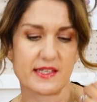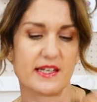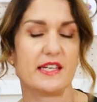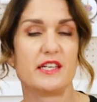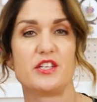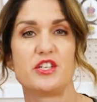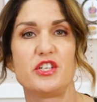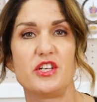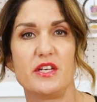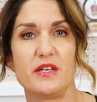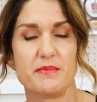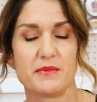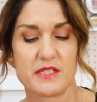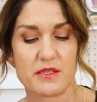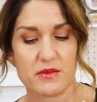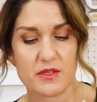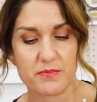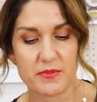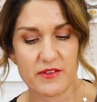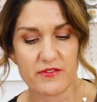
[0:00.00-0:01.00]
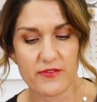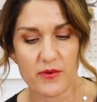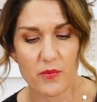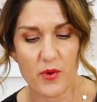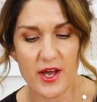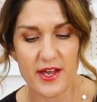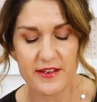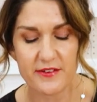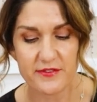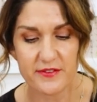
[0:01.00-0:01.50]
I assumed it would be for
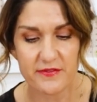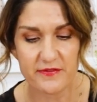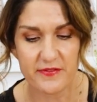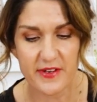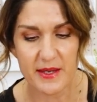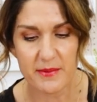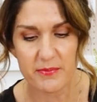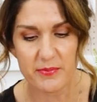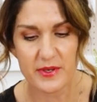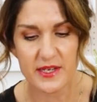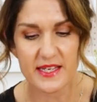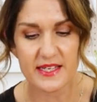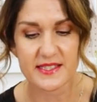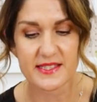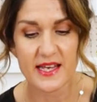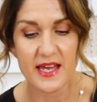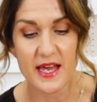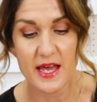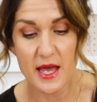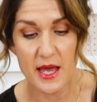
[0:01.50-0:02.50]
woven fabrics,